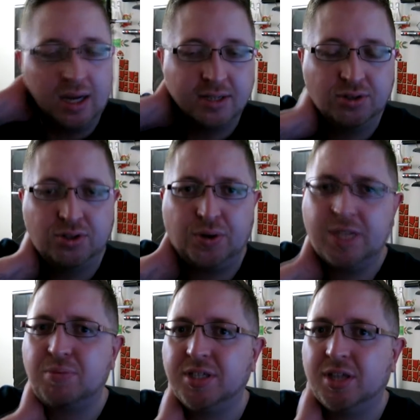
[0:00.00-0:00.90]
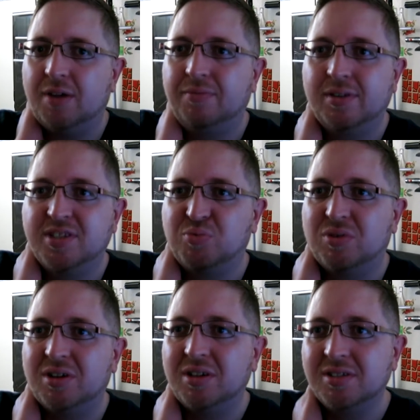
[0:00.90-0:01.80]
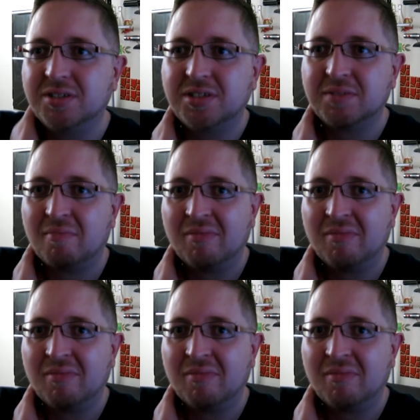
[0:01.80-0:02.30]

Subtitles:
So Sony's press conference was